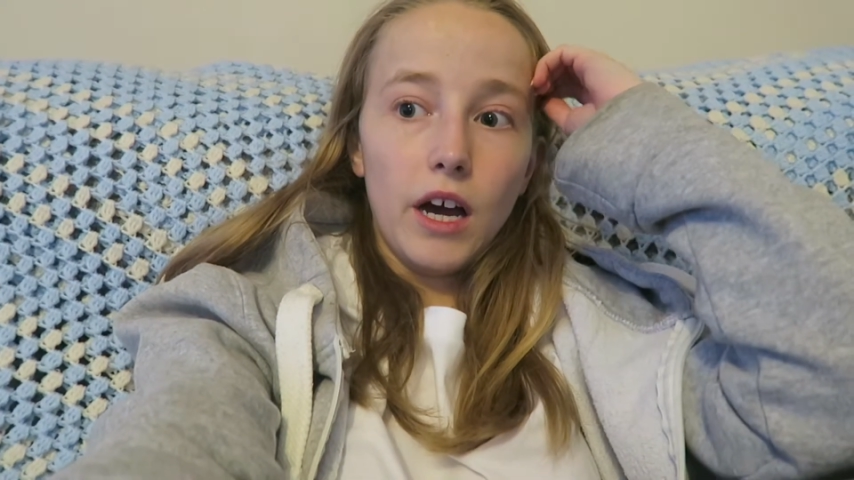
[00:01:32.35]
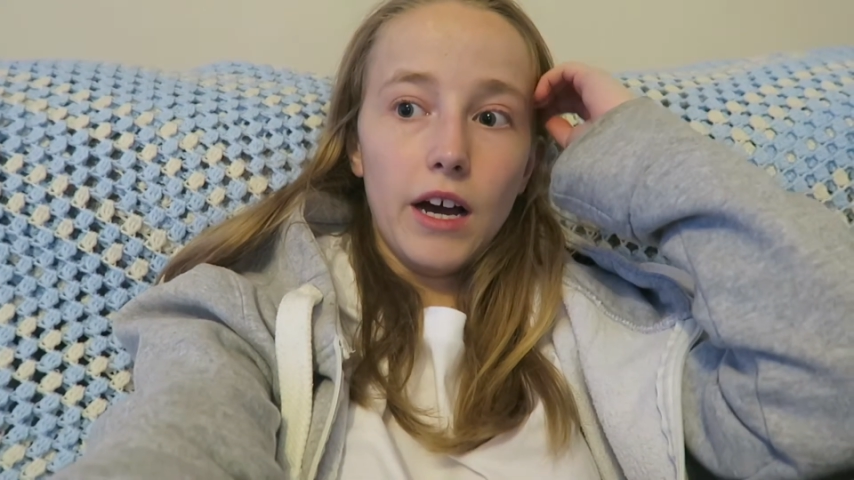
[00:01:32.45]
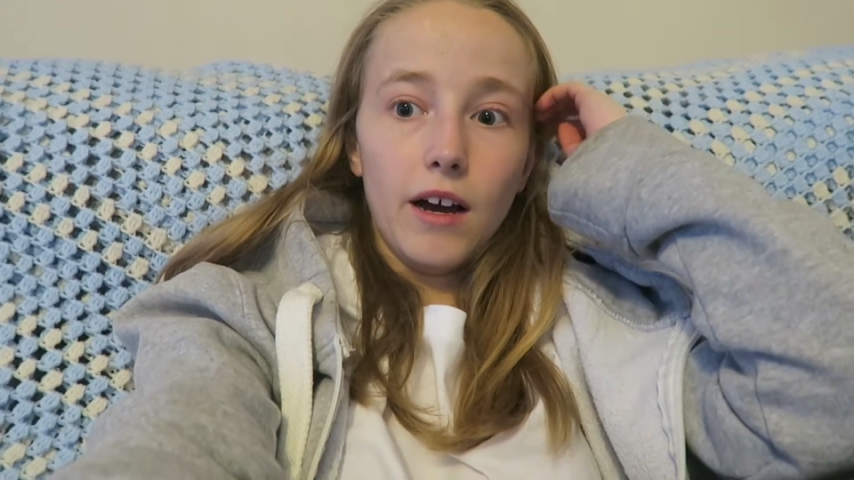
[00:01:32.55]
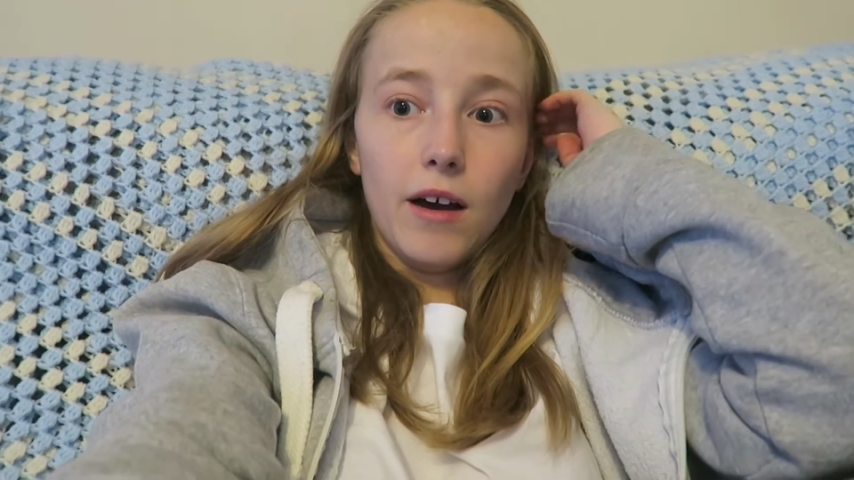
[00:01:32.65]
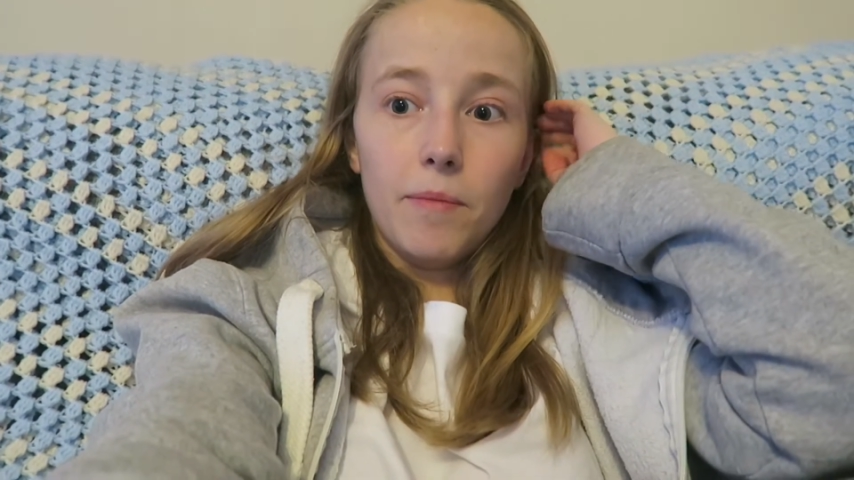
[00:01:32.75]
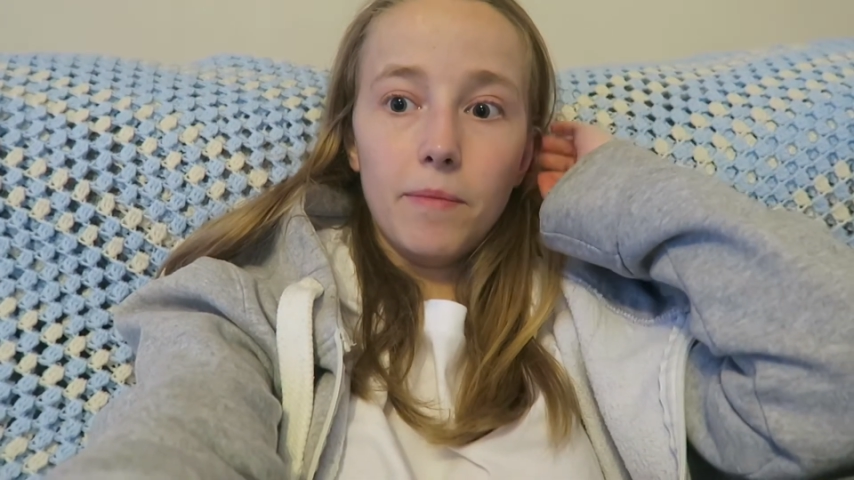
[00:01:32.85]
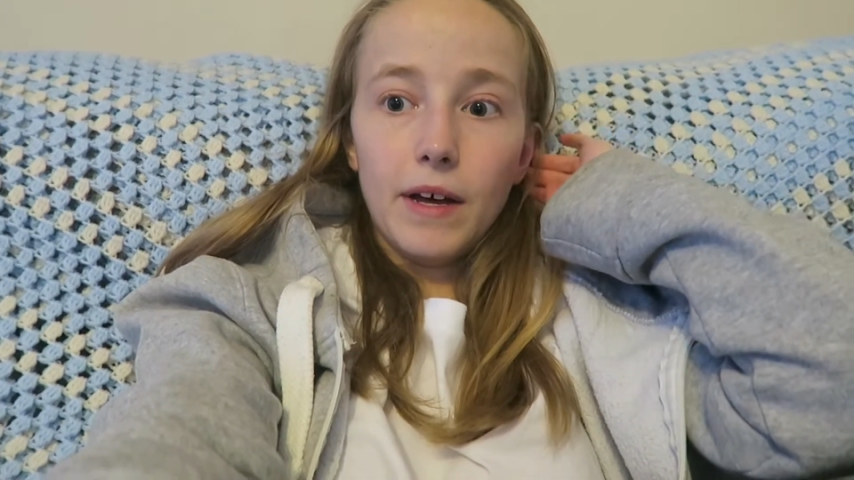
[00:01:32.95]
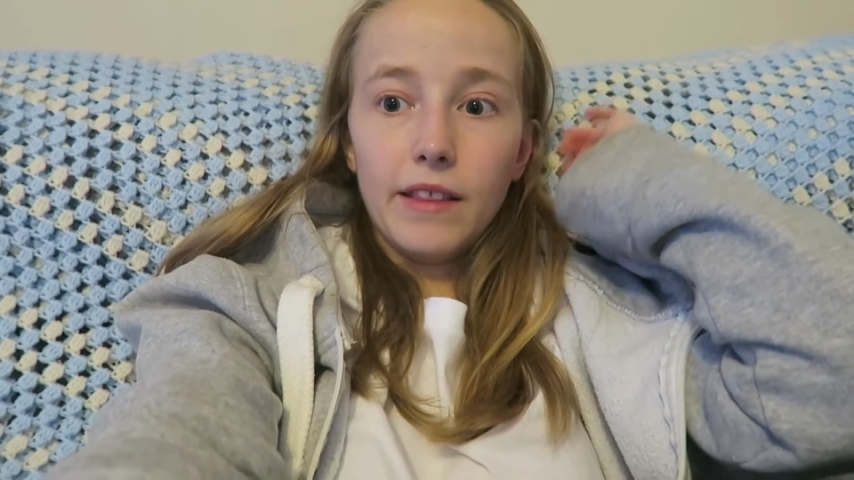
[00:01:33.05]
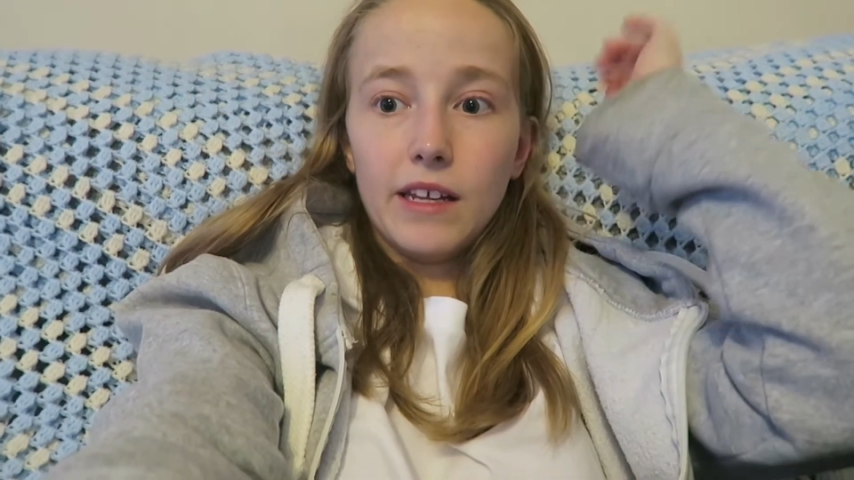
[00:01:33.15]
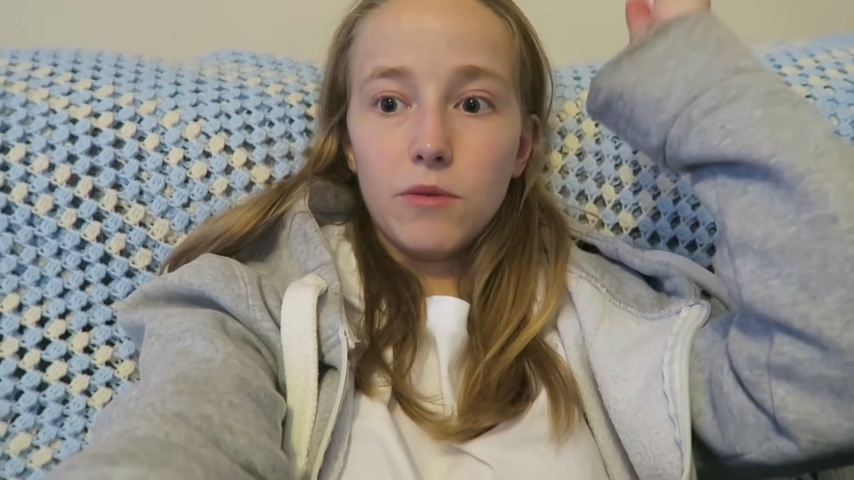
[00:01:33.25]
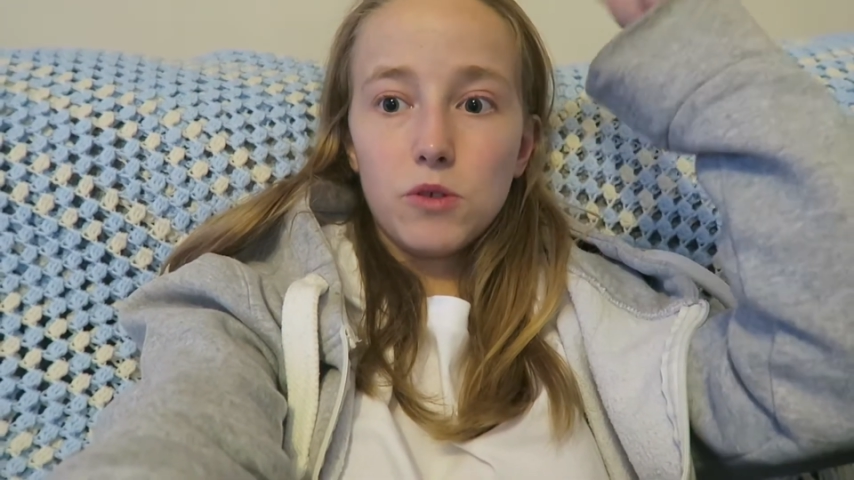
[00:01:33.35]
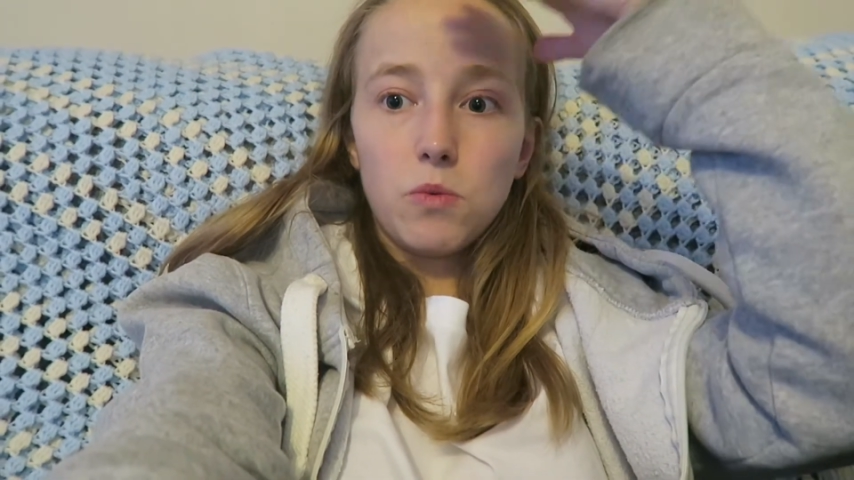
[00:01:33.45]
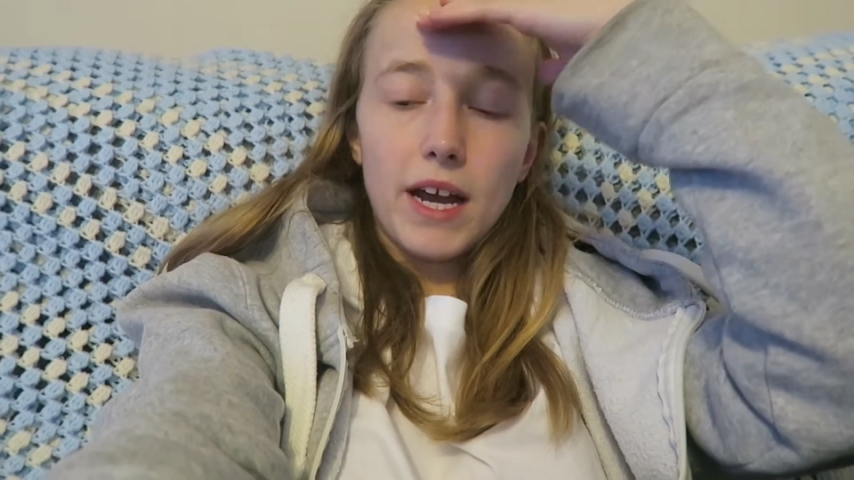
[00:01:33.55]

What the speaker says: and then I was